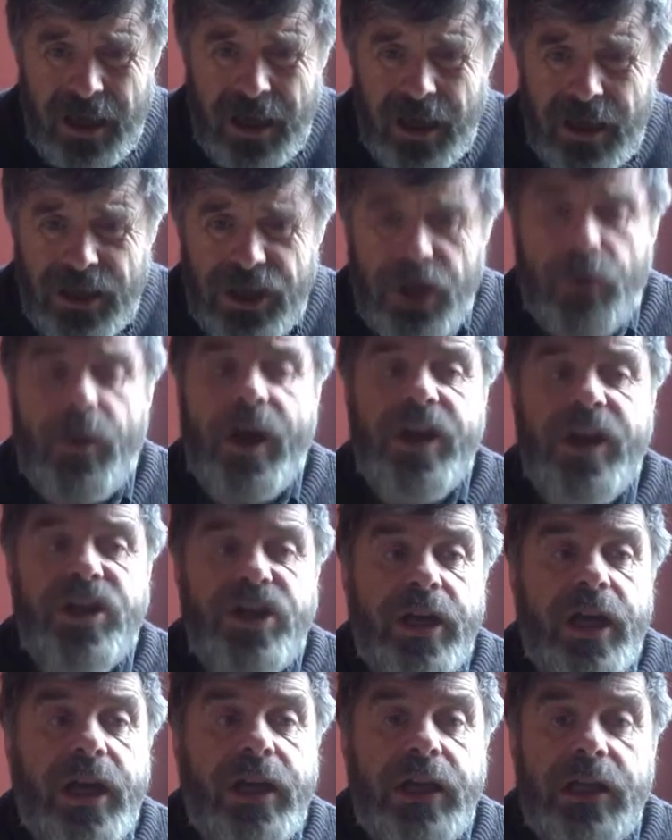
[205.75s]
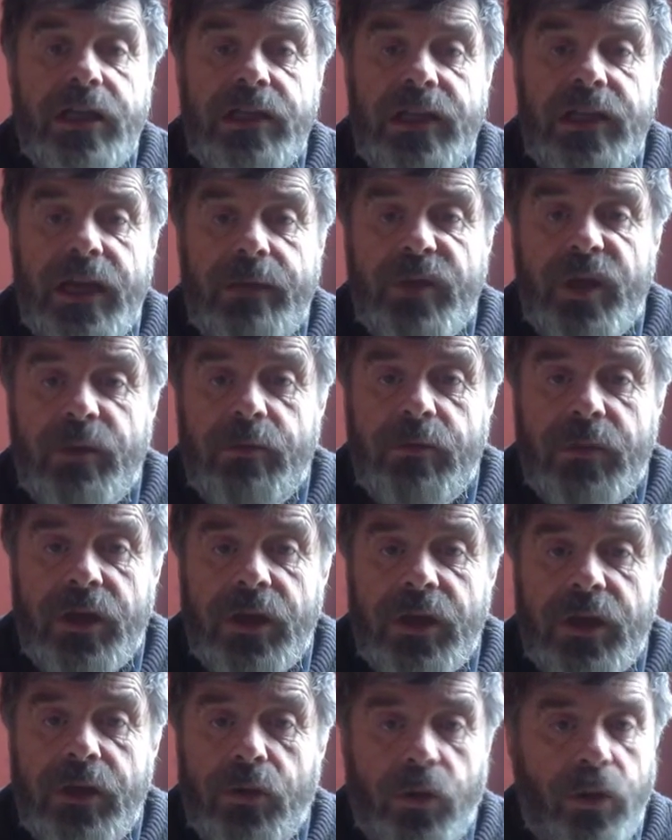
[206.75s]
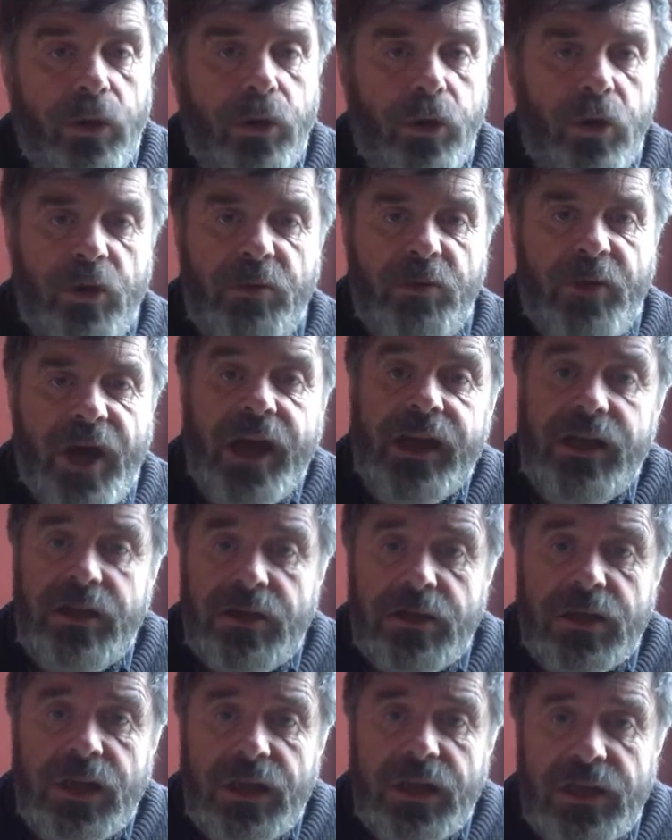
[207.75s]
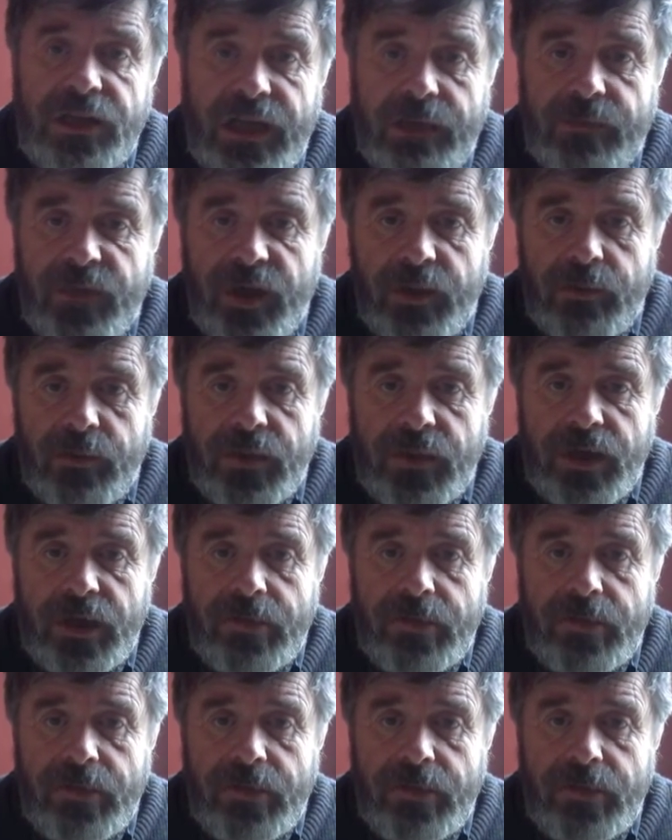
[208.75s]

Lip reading: So why should I condemn them, or who am I to condemn them?